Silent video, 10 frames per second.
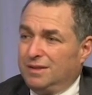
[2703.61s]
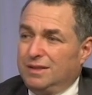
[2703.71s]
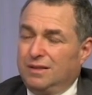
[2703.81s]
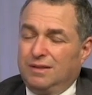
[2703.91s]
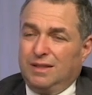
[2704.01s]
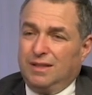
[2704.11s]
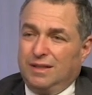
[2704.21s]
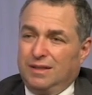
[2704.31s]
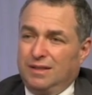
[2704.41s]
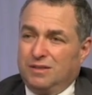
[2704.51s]
You know,
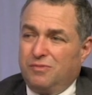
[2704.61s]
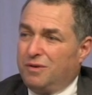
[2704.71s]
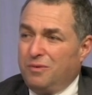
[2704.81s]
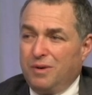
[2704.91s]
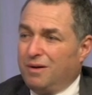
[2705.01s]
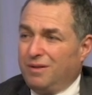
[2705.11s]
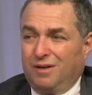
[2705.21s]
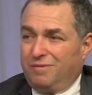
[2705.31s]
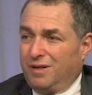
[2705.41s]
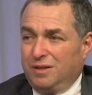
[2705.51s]
it's very rare that
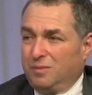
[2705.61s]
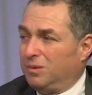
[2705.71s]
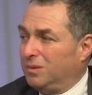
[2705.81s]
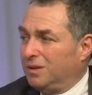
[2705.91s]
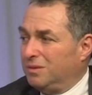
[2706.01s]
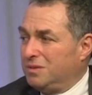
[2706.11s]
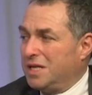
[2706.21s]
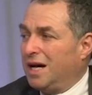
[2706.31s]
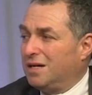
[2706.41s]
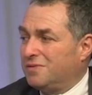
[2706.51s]
I'll find an employer who's
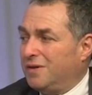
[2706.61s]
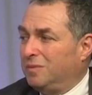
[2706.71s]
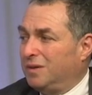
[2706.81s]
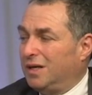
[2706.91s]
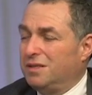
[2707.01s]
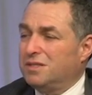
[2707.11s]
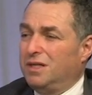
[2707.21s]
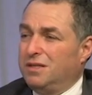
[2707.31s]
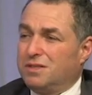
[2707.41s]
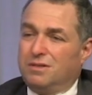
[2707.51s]
satisfied with that as an
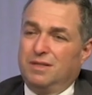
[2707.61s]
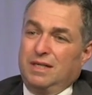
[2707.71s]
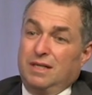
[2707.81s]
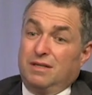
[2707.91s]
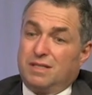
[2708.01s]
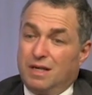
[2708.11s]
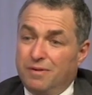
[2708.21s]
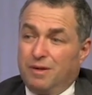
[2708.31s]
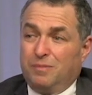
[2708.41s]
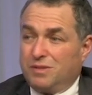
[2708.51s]
answer. Some
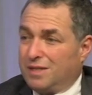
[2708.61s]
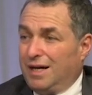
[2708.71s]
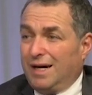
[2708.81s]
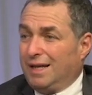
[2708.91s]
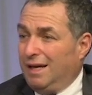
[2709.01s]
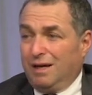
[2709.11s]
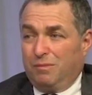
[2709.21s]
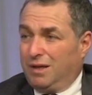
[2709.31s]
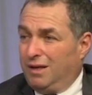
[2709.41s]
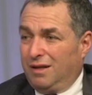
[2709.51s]
of them will say, I can't
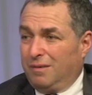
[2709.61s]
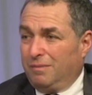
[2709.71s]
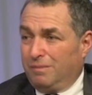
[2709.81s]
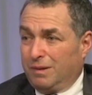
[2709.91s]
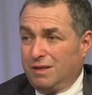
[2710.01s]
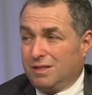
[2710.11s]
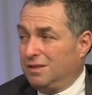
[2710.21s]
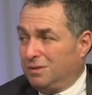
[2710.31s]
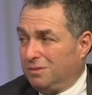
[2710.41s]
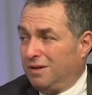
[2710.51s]
pay them because I
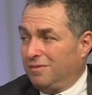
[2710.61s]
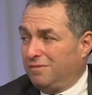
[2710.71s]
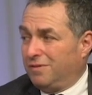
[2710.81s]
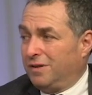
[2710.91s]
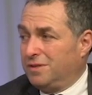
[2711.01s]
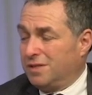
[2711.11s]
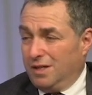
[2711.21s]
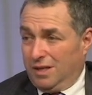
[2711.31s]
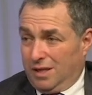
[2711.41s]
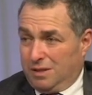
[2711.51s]
don't have the funds
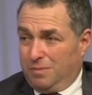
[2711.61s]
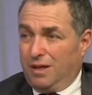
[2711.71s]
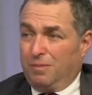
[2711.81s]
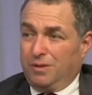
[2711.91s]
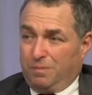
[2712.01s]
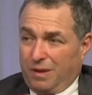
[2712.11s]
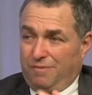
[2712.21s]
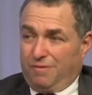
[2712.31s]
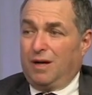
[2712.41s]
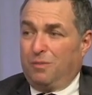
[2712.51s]
to be able to pay
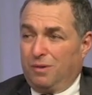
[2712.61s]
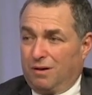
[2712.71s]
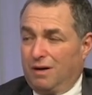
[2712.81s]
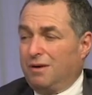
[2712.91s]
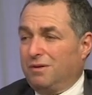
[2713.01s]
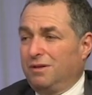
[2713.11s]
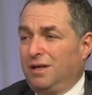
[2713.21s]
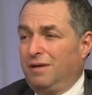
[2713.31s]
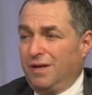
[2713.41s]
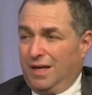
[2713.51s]
for that worker out on
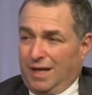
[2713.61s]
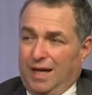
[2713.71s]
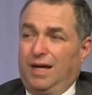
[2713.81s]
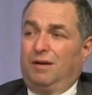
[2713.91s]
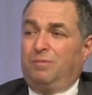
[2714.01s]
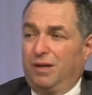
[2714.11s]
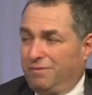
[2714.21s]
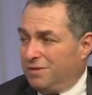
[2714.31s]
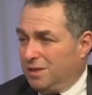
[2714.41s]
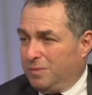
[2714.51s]
leave and pay
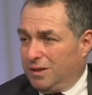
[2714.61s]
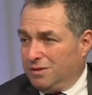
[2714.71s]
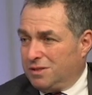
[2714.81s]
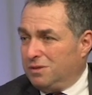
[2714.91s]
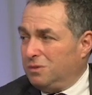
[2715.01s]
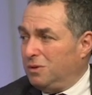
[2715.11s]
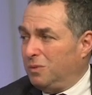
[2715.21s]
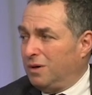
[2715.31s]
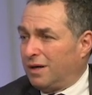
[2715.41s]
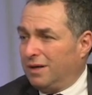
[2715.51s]
for someone else to do the
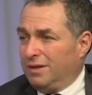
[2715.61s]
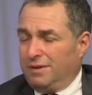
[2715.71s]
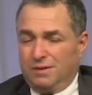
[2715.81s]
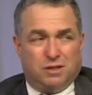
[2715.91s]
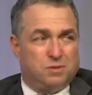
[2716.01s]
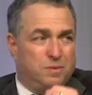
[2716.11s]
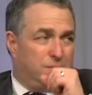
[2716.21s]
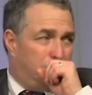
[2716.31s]
work. Excuse me.